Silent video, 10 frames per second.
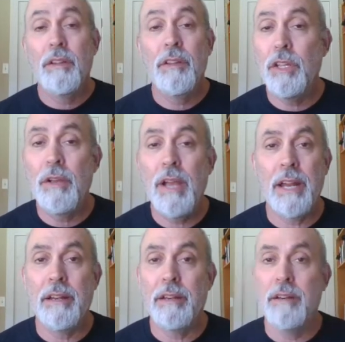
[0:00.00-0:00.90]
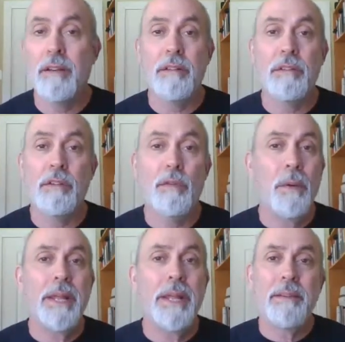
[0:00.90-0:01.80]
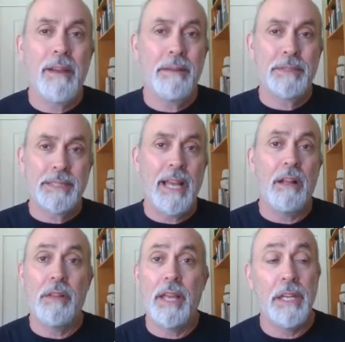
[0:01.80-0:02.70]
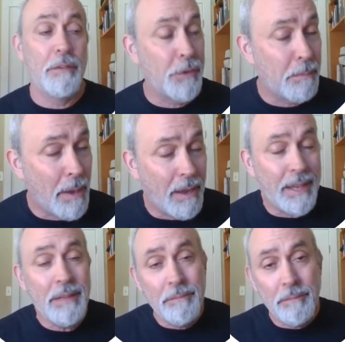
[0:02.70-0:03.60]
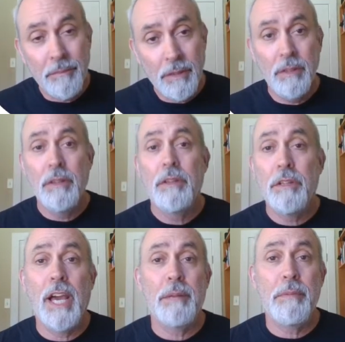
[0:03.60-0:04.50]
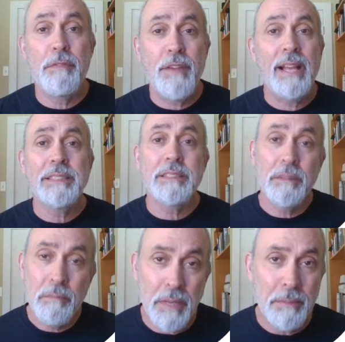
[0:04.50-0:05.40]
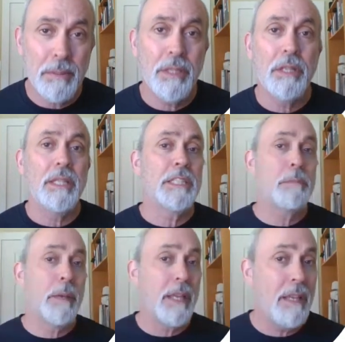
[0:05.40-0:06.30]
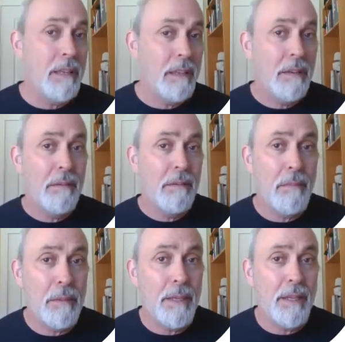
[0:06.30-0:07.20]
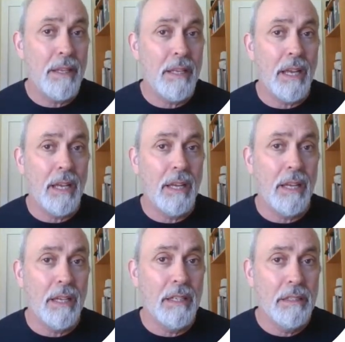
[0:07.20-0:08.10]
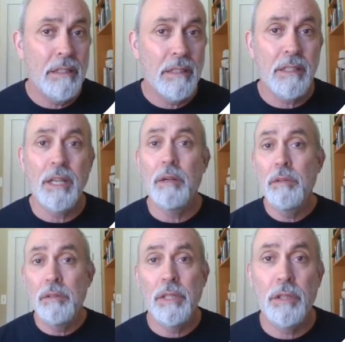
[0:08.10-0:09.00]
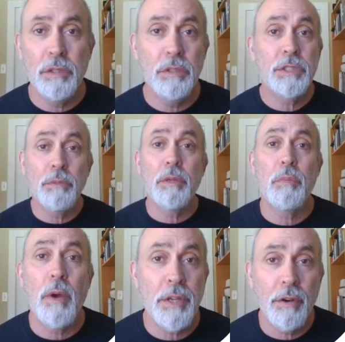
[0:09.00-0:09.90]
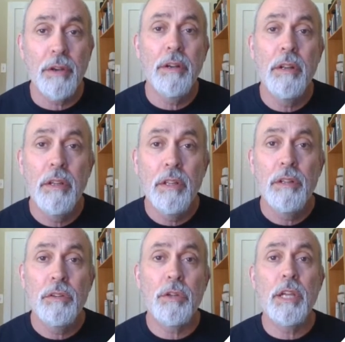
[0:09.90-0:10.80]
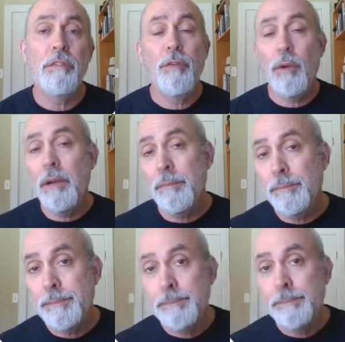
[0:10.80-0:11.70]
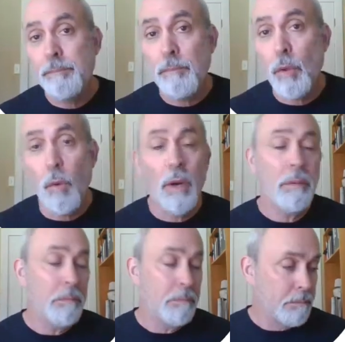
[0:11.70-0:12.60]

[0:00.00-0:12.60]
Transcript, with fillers: you got a great time to sell. And if you're buying, you got to be fast, maybe a little less picky, maybe, you know, a little looser with what you're looking for, or